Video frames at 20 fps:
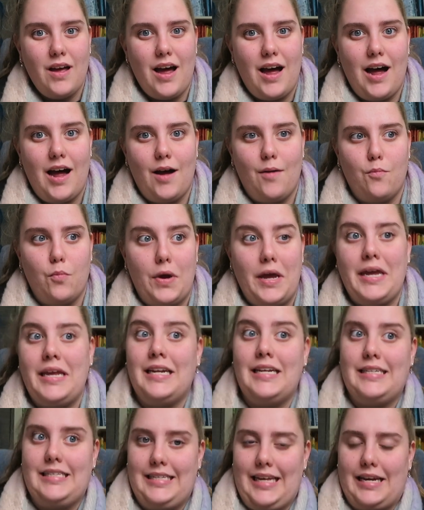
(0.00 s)
We're
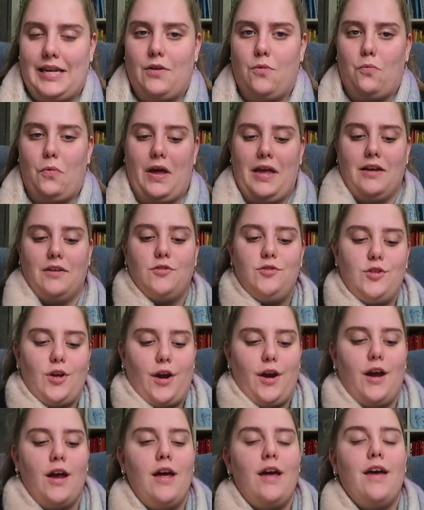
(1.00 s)
in its second week,
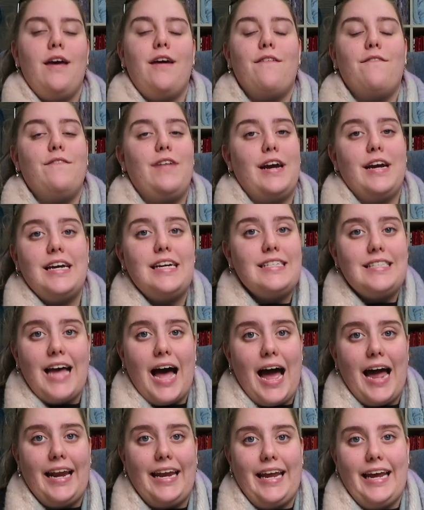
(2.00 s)
so very
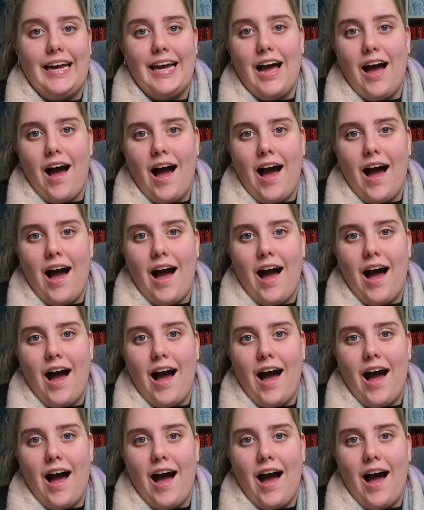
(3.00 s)
exciting.